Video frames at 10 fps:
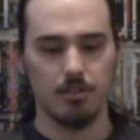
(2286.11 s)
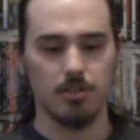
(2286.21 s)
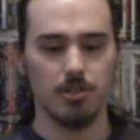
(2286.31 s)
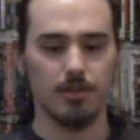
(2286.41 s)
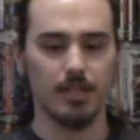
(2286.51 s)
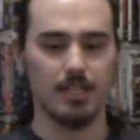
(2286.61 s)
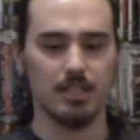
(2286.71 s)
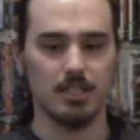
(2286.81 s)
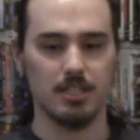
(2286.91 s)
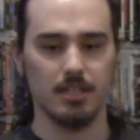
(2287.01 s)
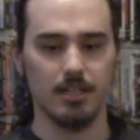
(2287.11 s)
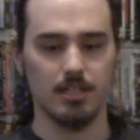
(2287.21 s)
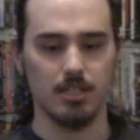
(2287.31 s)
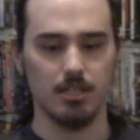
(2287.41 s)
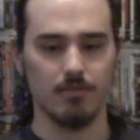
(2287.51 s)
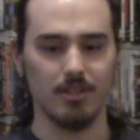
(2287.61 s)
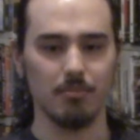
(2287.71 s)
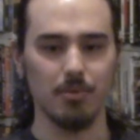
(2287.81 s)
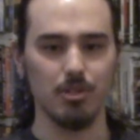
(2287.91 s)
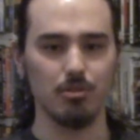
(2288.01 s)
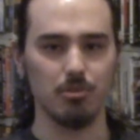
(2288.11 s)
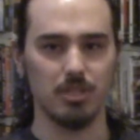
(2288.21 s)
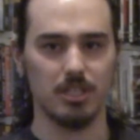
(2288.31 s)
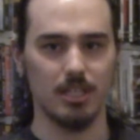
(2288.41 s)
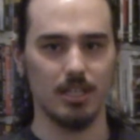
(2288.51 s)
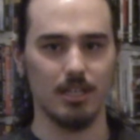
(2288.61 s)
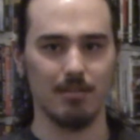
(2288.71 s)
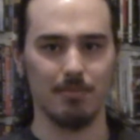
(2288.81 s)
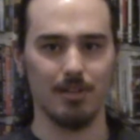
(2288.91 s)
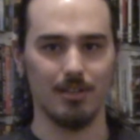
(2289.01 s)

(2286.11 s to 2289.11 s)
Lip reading: showing, I guess, the signs of an abused kid,